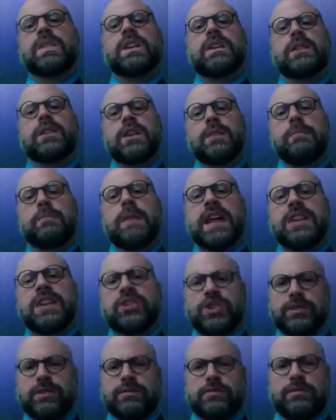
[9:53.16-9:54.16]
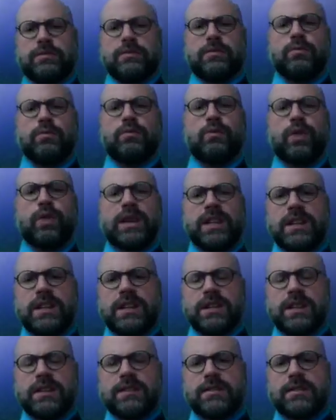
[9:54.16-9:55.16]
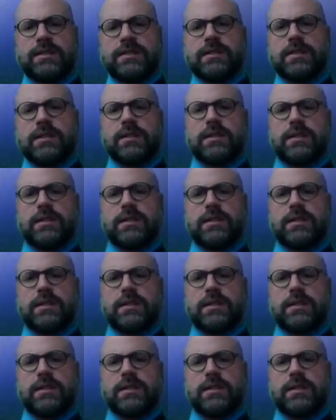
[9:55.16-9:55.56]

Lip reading: imagine what it is